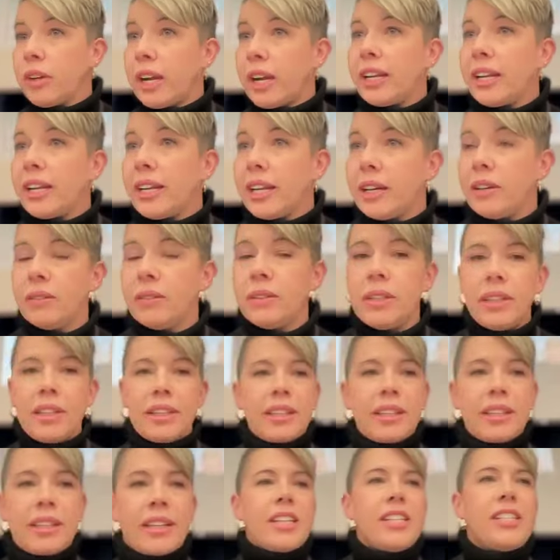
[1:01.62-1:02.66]
right now.
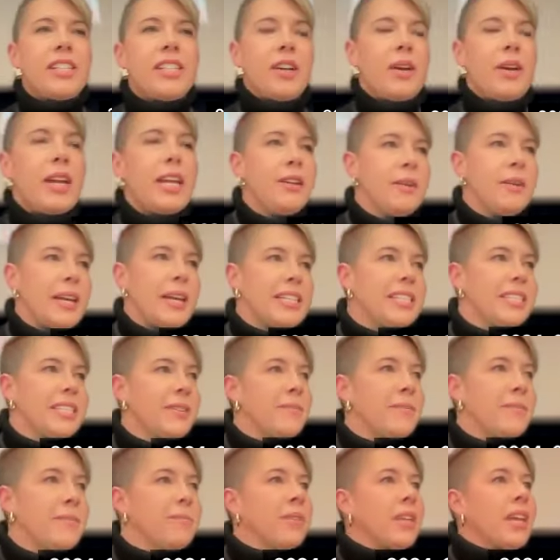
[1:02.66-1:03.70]
So anyways,
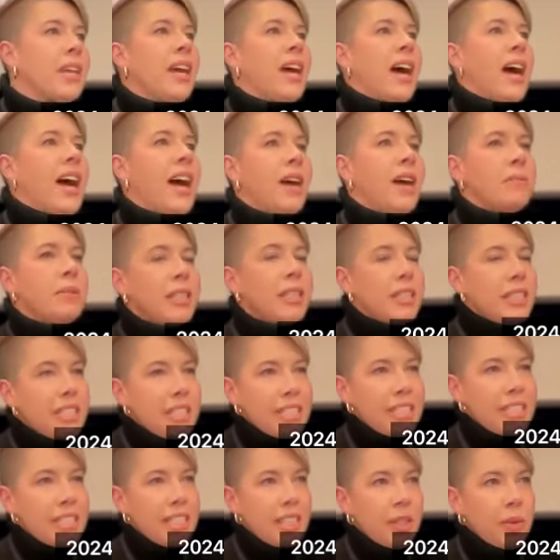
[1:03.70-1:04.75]
good to
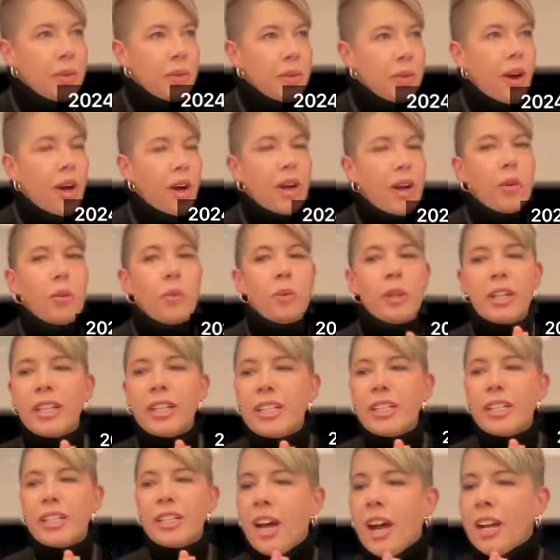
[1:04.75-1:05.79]
see you all. We're
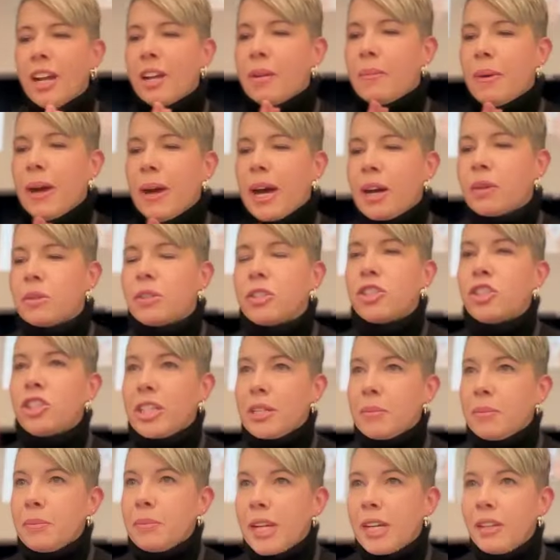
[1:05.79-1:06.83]
going to talk about
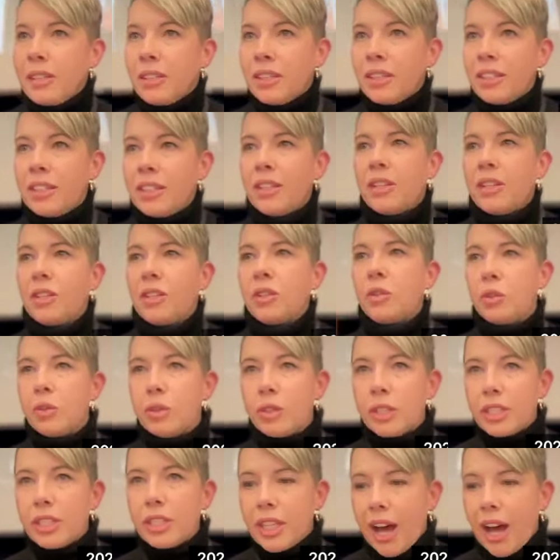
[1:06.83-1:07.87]
Gmail,
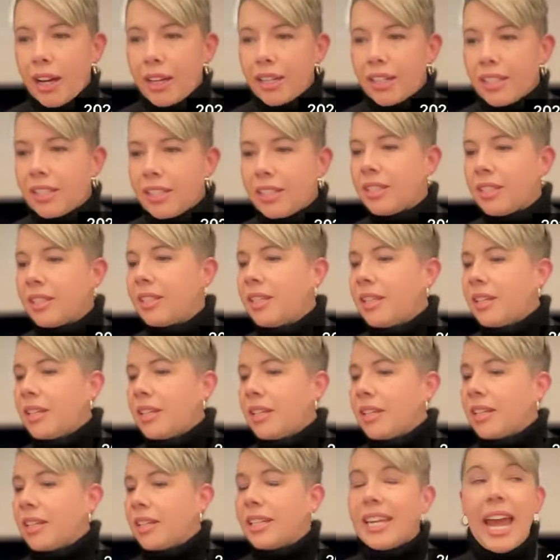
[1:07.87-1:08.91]
Google Docs,
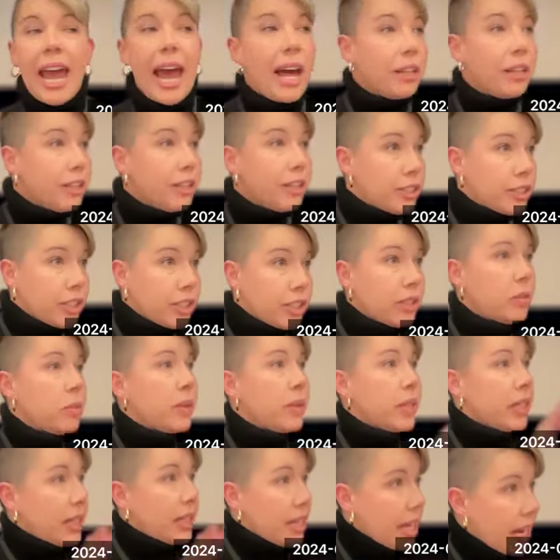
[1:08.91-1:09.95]
Calendar
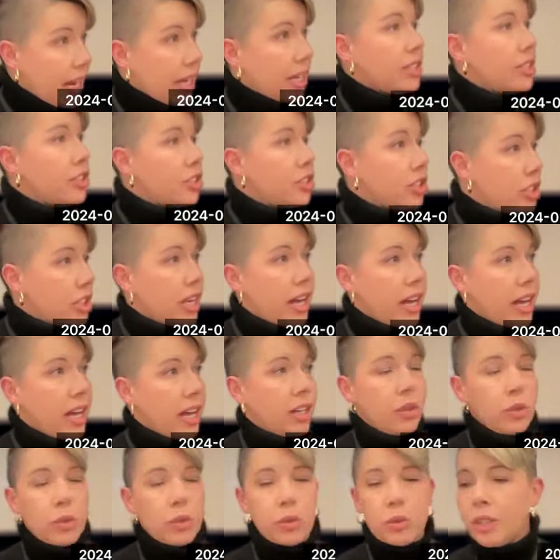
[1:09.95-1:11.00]
within
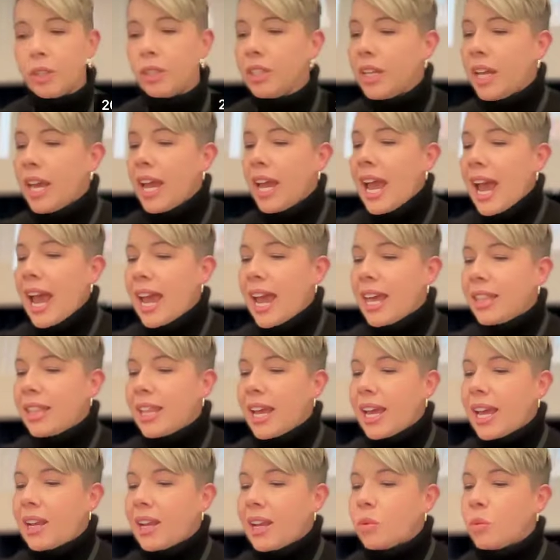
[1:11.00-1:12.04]
Google, and
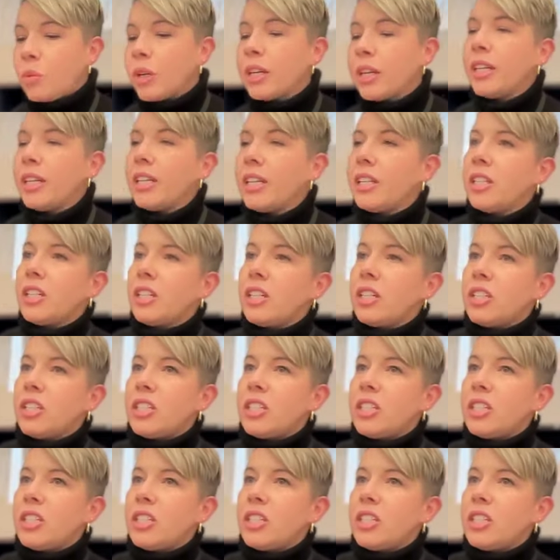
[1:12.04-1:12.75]
then we're going to